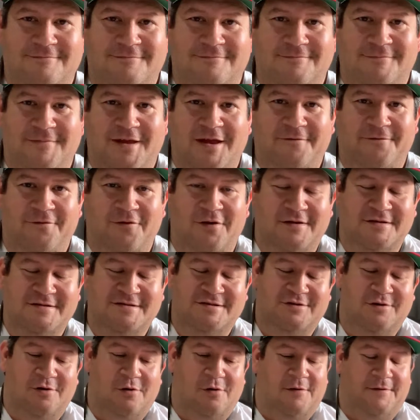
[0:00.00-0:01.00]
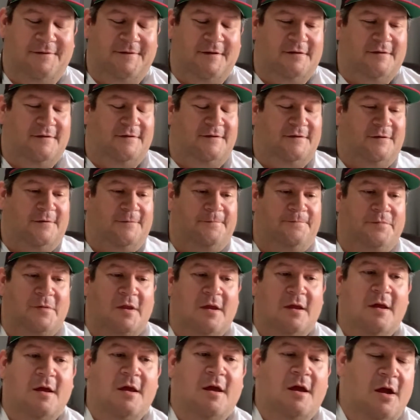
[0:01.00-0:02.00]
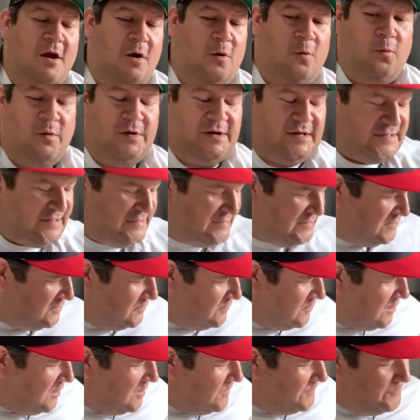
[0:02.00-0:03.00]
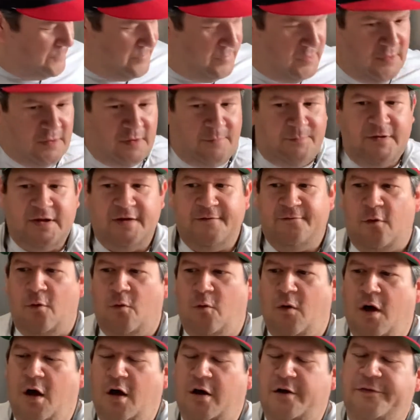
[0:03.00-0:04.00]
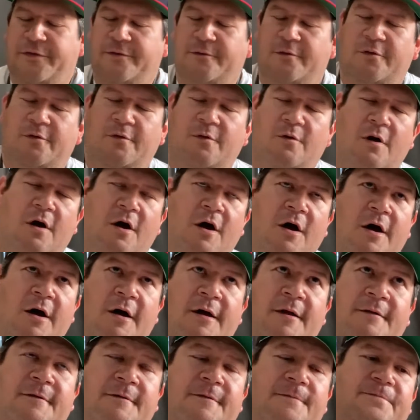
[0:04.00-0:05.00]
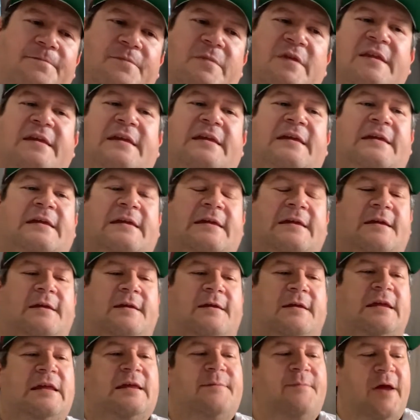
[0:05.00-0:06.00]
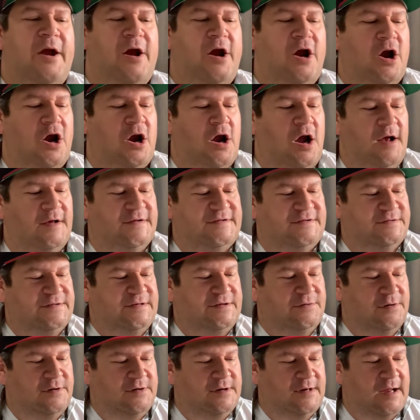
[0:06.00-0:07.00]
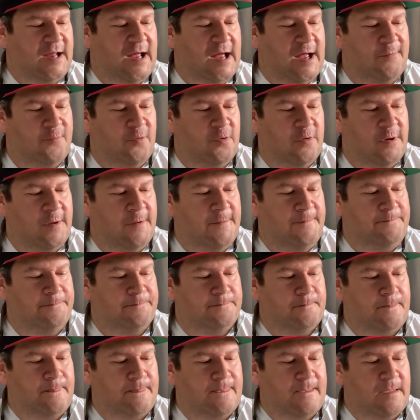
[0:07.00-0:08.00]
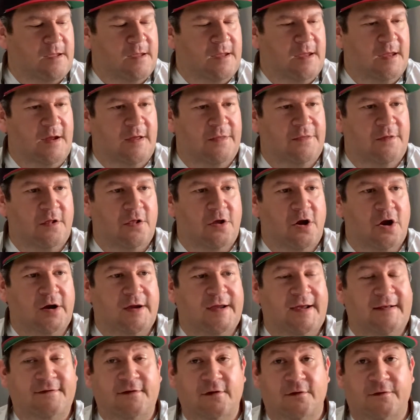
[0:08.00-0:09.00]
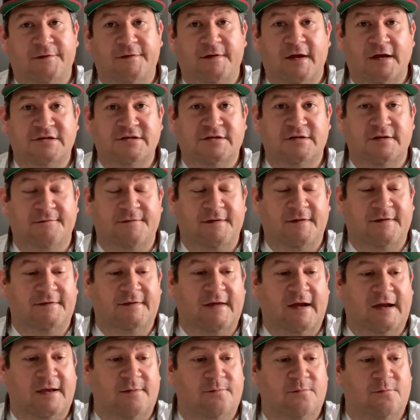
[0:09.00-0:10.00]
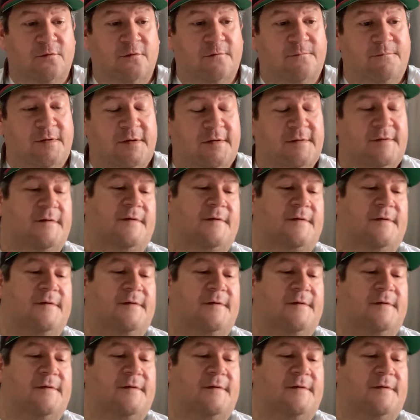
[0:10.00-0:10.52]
Hey friends, Joey Resendez here. Wanted to do a little bit of a walkthrough on the Ibert Concertino de Camera and the Larghetto section of the second movement.